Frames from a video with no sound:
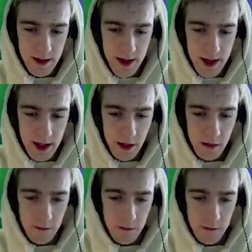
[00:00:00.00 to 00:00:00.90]
Thank
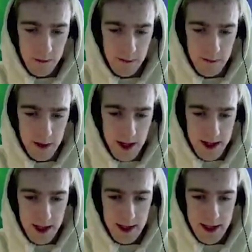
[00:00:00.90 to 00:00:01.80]
you. That
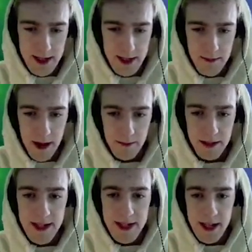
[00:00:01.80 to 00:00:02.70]
did a decent amount.
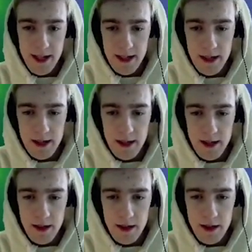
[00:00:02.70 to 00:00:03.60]
Please kill.
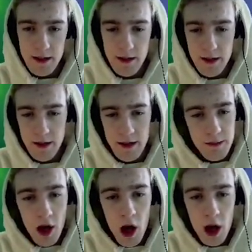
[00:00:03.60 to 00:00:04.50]

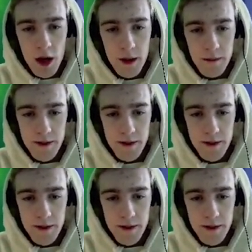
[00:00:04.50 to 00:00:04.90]
Block.